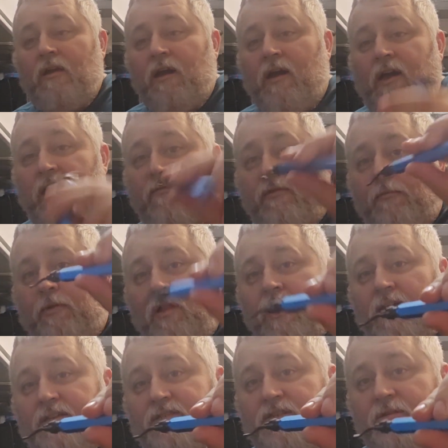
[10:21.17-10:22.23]
I have a
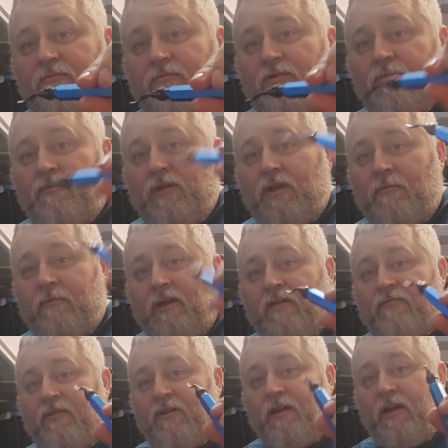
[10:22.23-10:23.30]
plastic one, but I'm not
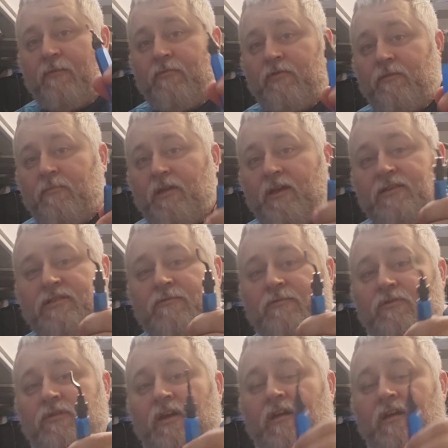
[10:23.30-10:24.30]
very happy with the plastic one.